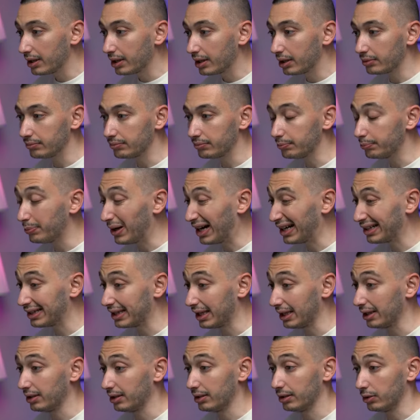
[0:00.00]
buggy
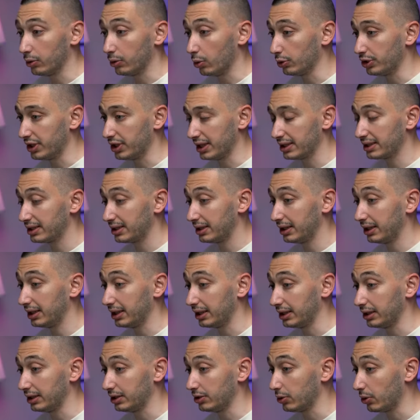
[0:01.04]
logics in
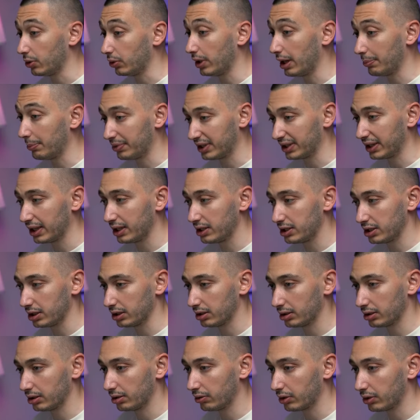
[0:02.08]
your application.
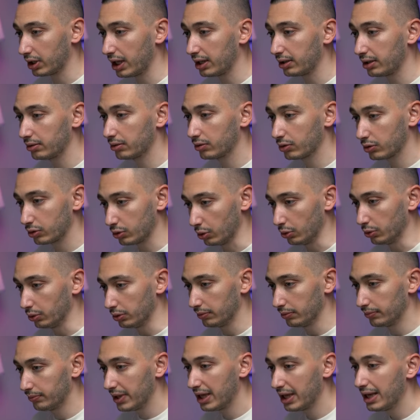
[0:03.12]
Okay, cool.
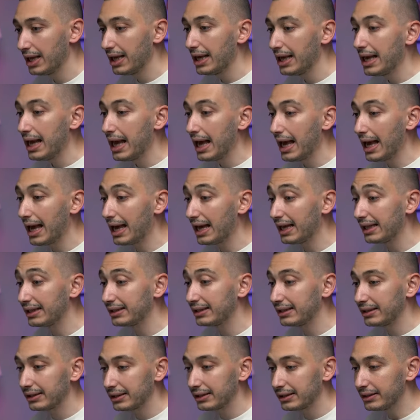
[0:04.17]

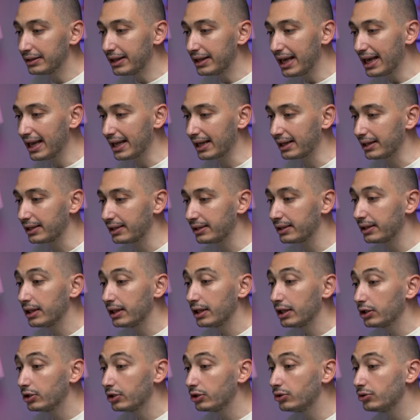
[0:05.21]
And then
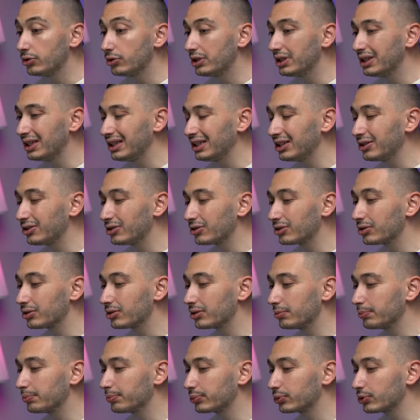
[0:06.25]
you need to
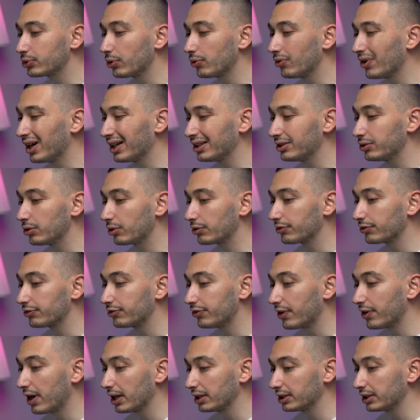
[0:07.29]
provide your
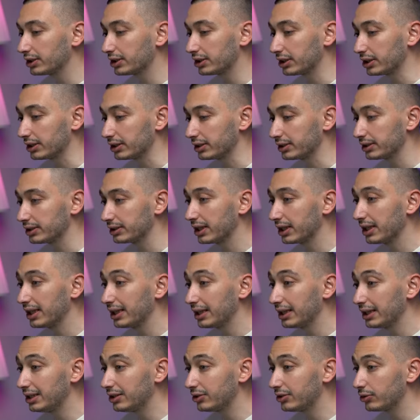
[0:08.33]
functions
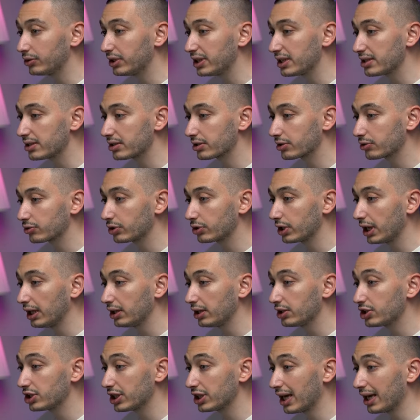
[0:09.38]
into this create
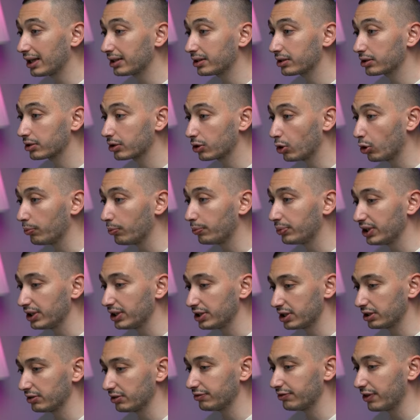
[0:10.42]
chat completion
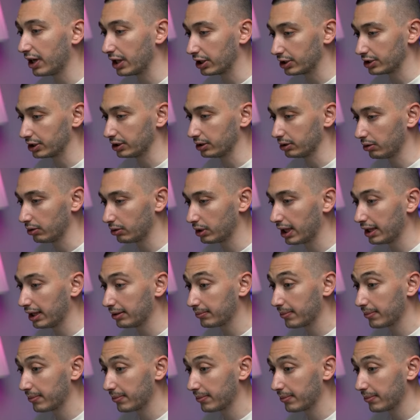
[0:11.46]
function. Okay,